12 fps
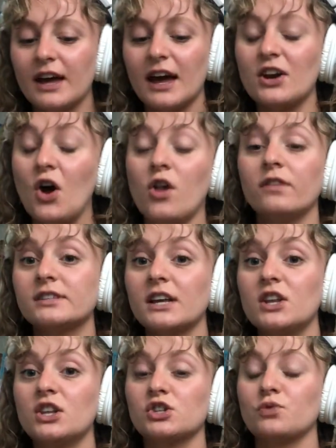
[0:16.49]
and all of a
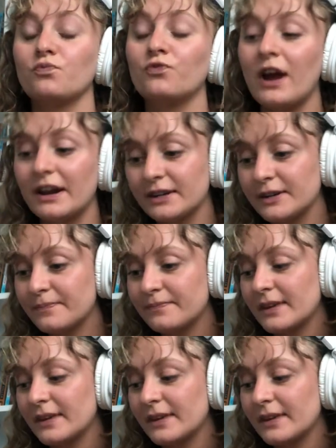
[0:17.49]
sudden this random